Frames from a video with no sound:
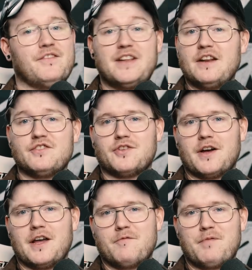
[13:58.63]
If you didn't
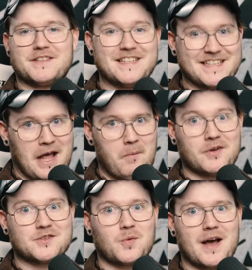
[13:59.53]
enjoy it, press the dislike
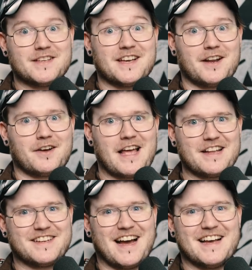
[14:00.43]
button twice, and I'll
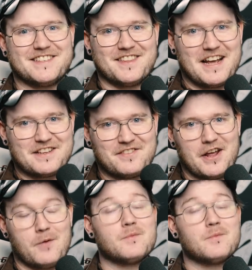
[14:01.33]
catch you guys in the next video.